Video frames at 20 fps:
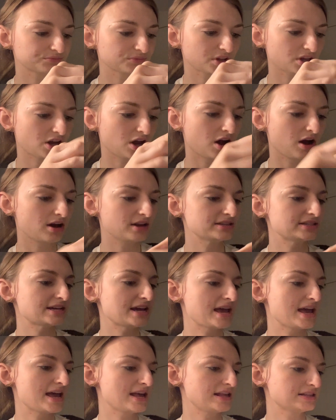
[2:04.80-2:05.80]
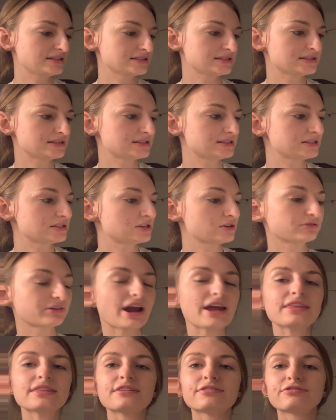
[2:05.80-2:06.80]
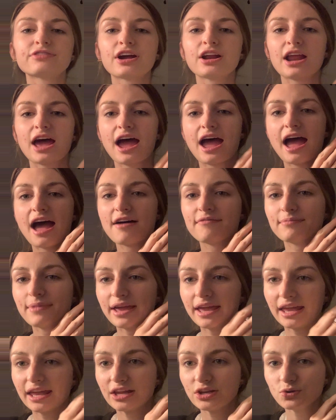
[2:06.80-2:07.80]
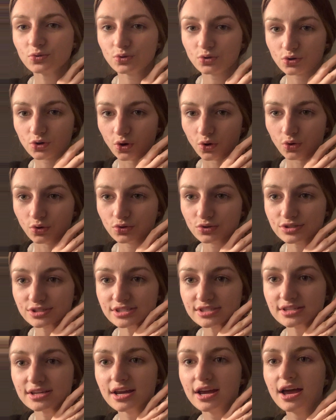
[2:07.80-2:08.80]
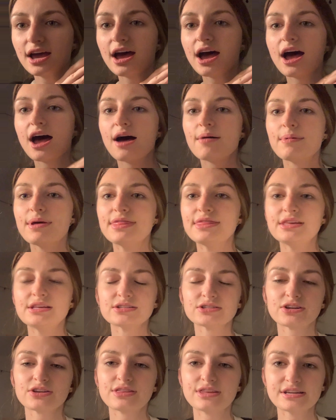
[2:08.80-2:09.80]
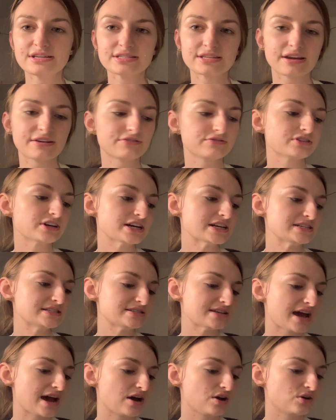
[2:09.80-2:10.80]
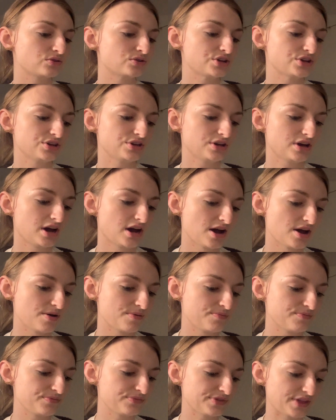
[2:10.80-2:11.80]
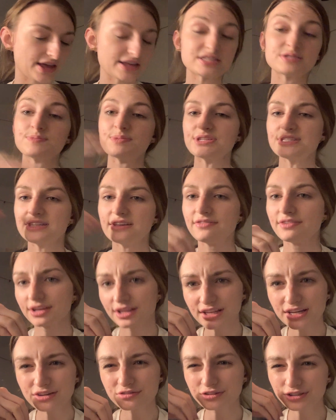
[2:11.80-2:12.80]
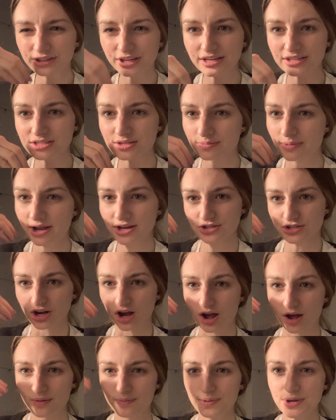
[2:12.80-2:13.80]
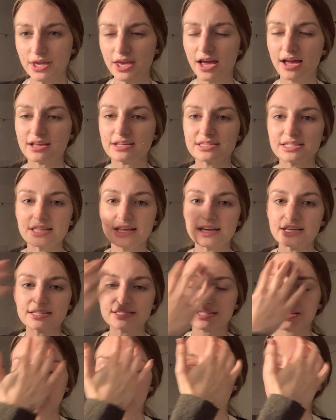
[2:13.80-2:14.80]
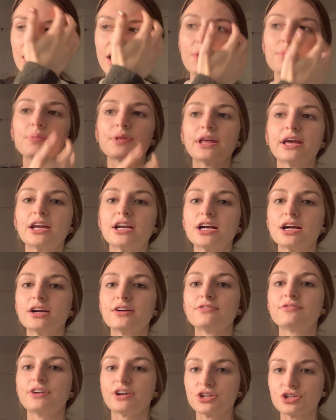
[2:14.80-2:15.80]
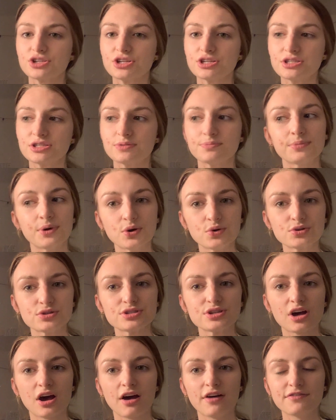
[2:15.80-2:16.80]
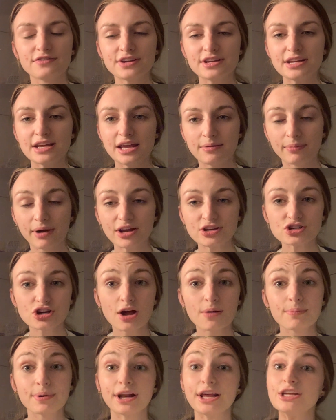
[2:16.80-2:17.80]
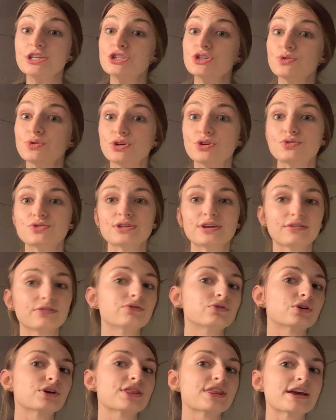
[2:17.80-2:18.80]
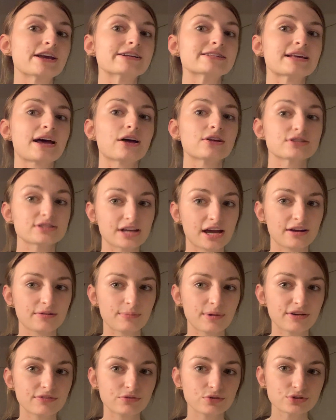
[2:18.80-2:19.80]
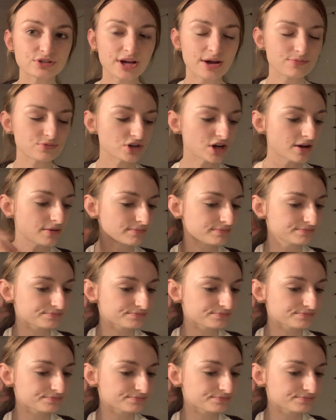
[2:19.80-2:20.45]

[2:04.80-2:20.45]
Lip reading: Content. So right in the front, I have my annual goals. And these are things I've written down that specifically relate to my job because this planner functions most often in my job, but I do use it for things outside of my full-time job.